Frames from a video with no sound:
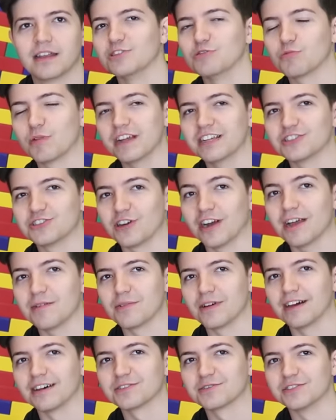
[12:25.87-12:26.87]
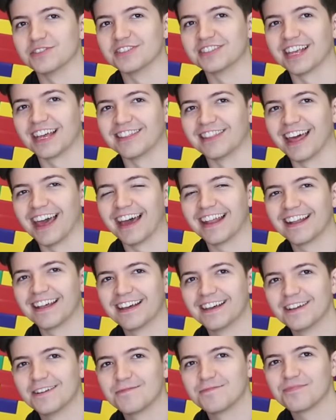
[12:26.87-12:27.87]
You raised your eyebrows when you said
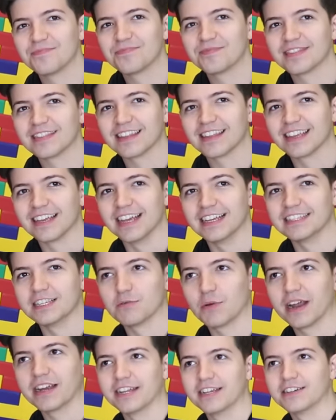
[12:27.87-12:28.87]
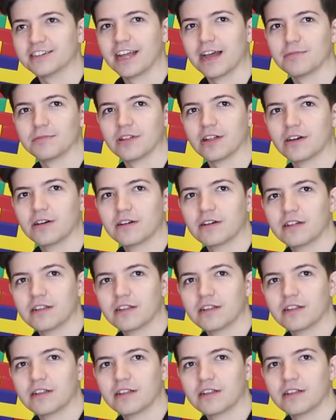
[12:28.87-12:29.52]
that. Well, 99 Is he right here down below?